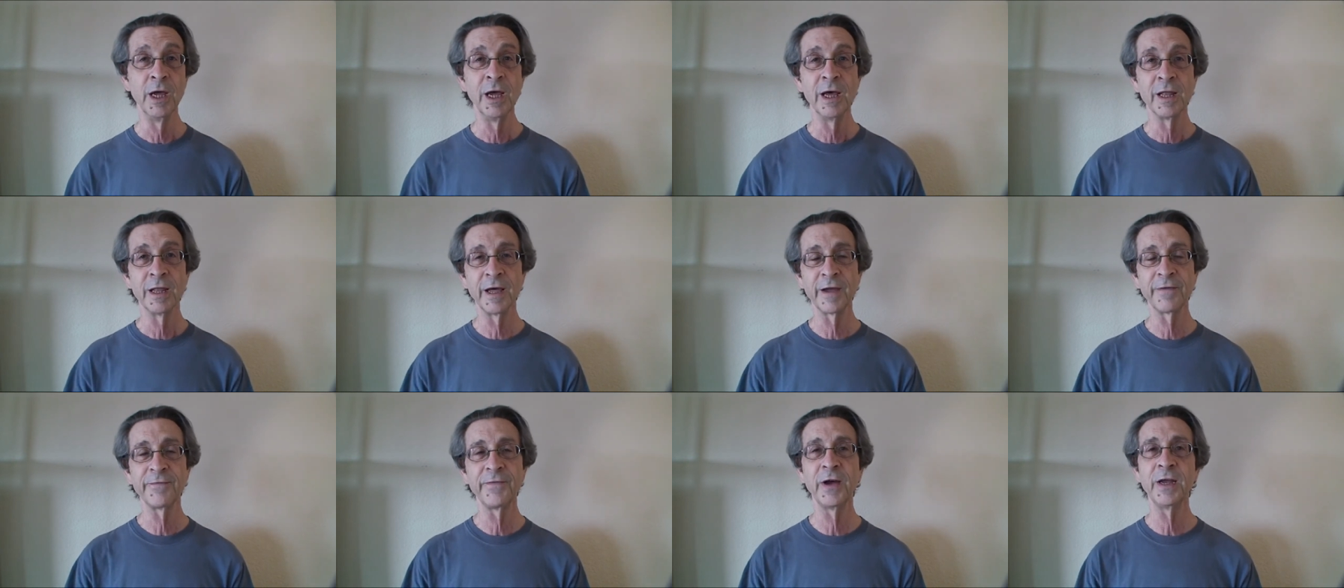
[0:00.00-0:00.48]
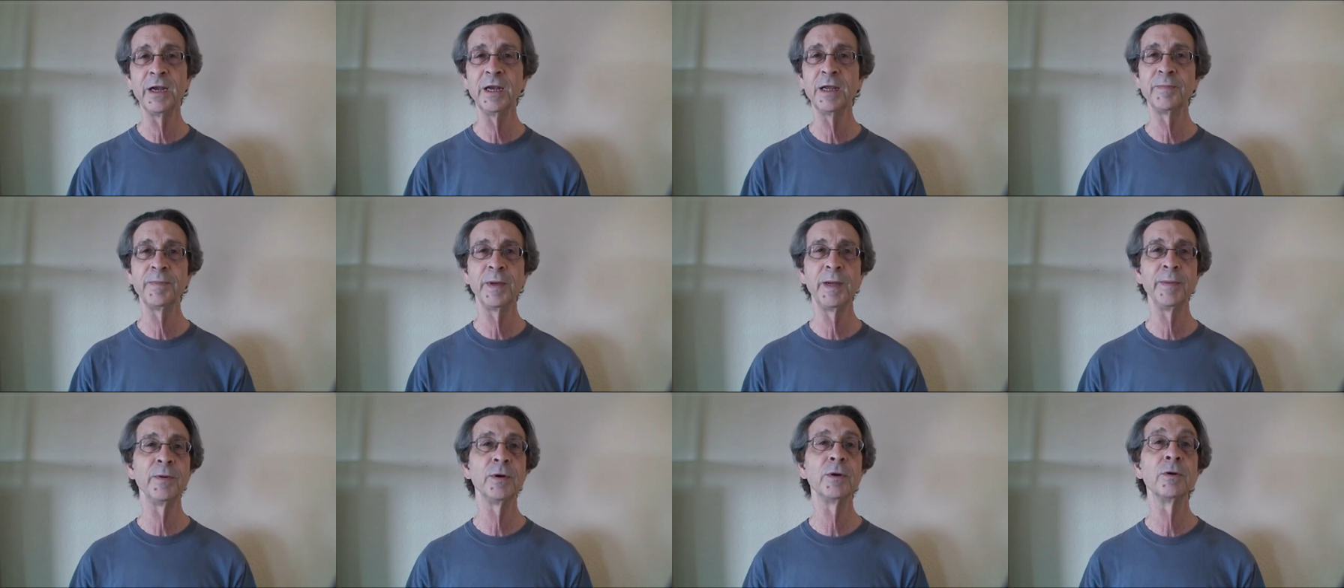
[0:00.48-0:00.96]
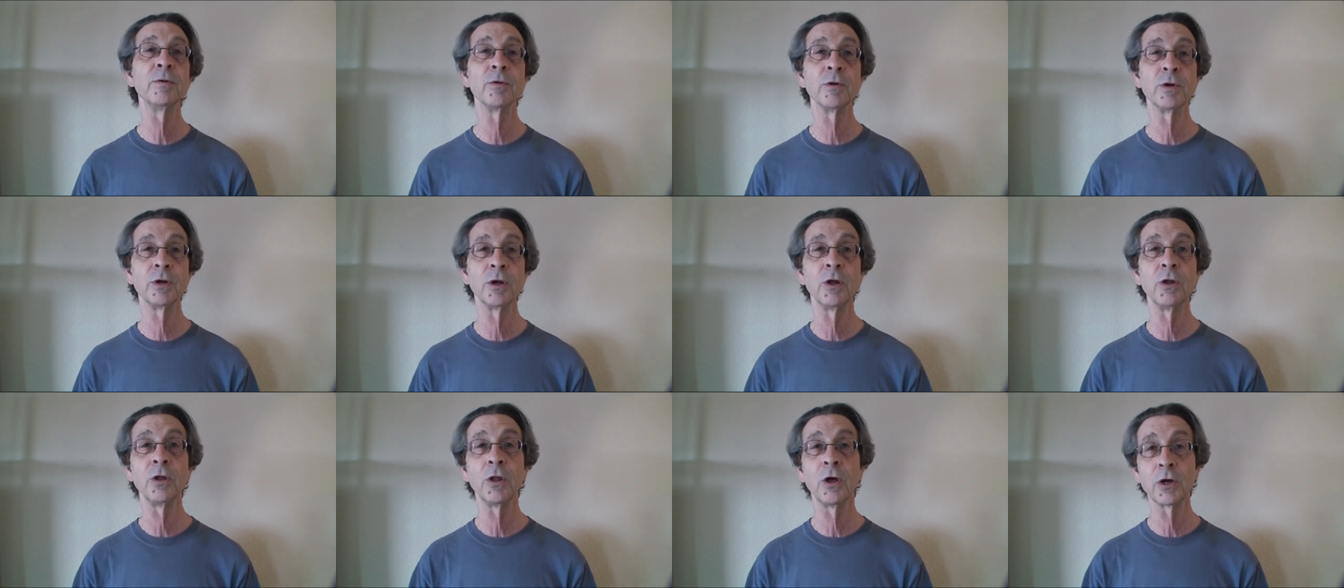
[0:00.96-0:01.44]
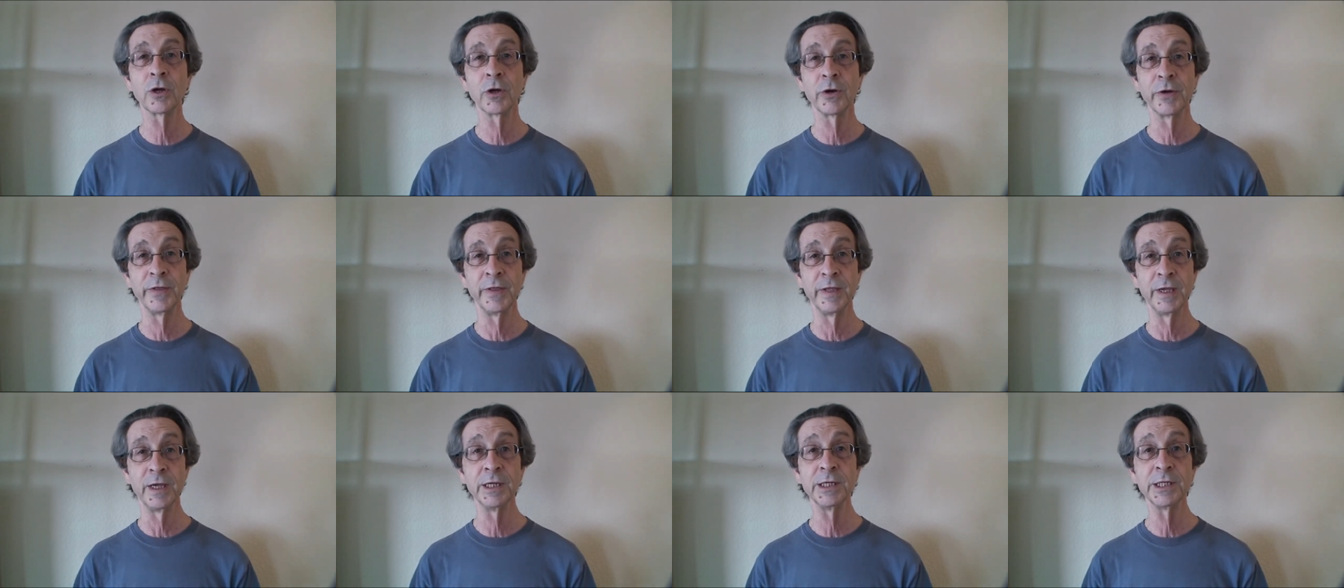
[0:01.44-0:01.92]
like finding people who were no longer in
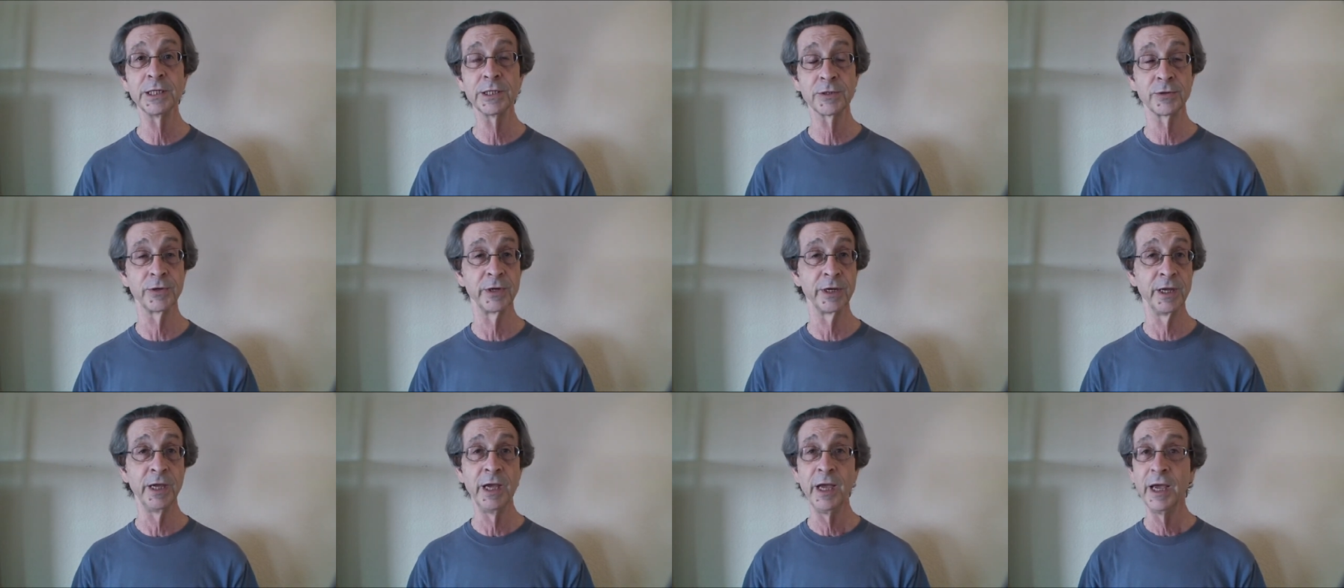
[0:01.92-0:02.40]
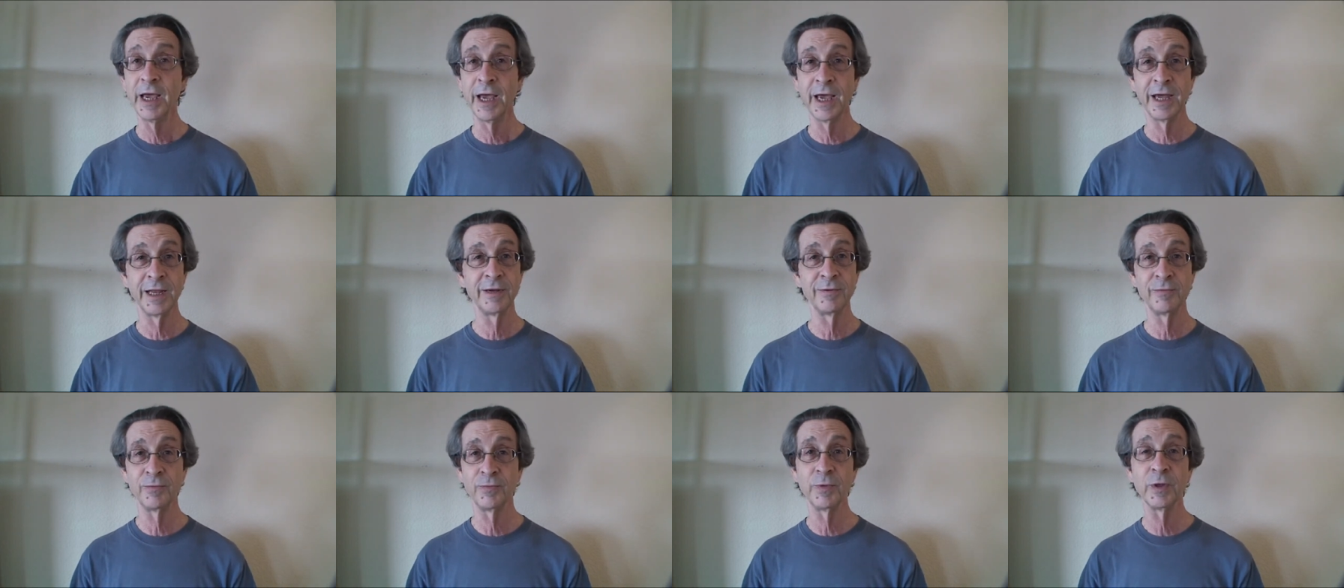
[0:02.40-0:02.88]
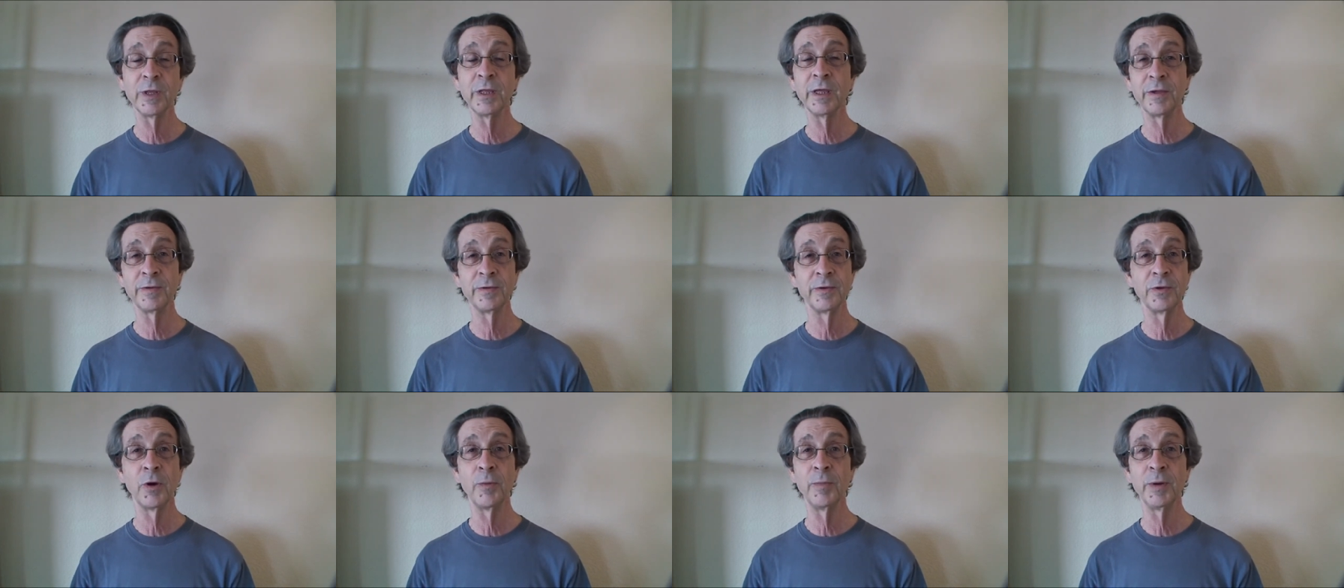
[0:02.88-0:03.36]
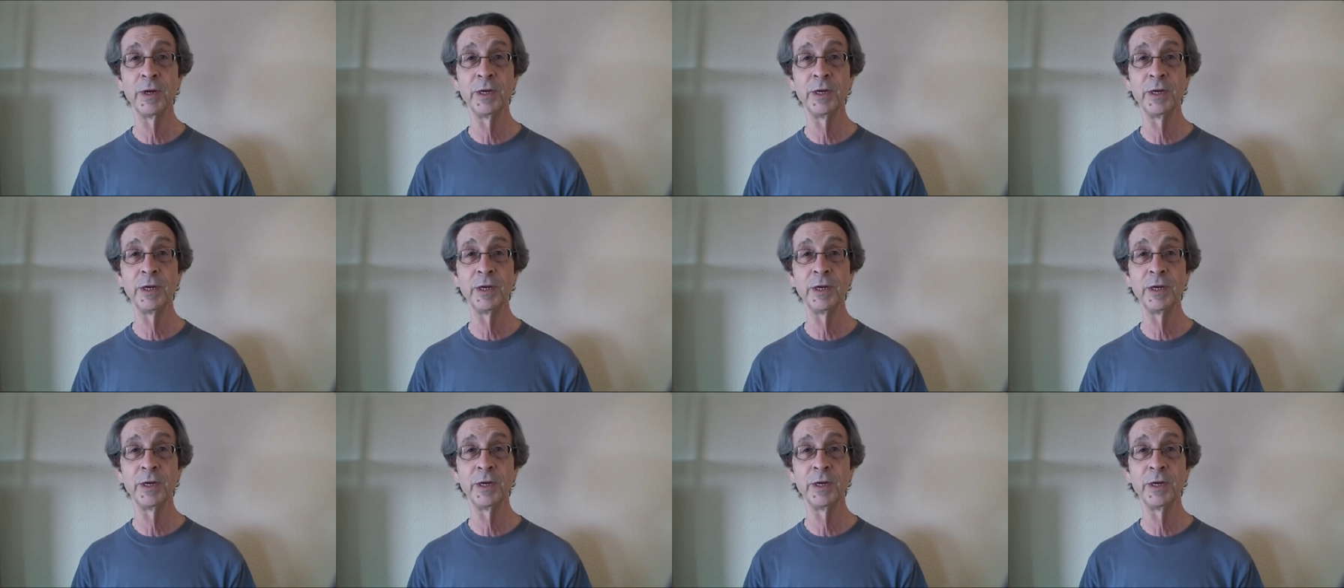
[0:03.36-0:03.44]
the industry and really nobody